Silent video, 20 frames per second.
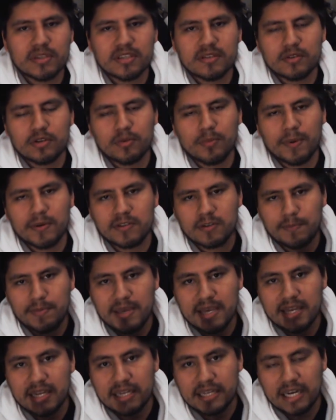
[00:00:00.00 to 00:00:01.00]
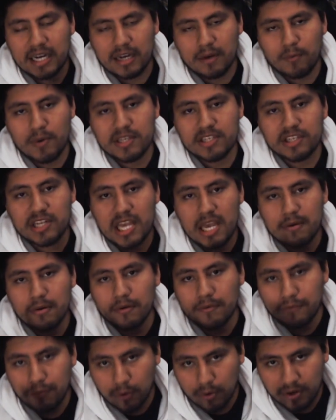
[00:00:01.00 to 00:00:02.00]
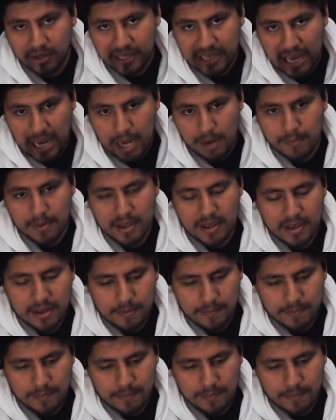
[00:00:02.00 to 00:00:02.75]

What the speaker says: was supposed to be a Resident Evil 4 game,